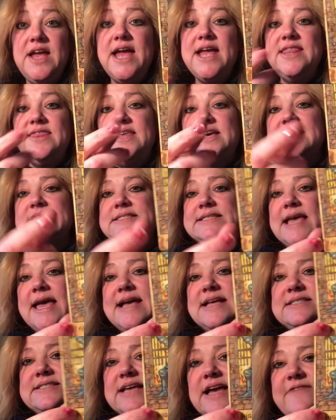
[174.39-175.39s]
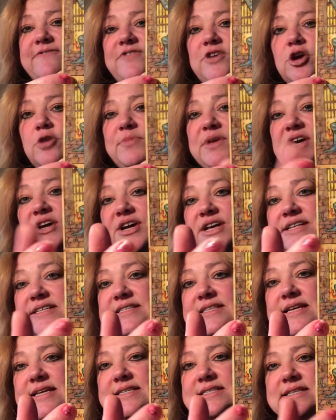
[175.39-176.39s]
In this case, I feel
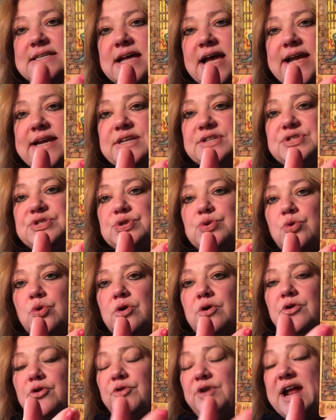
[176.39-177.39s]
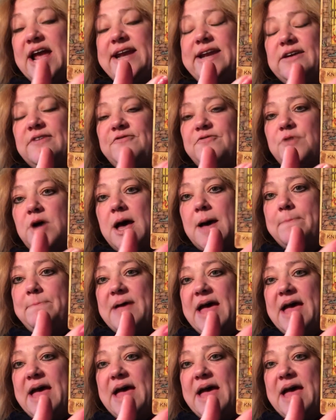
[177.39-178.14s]
because this Knight of, sword, Knight of uh,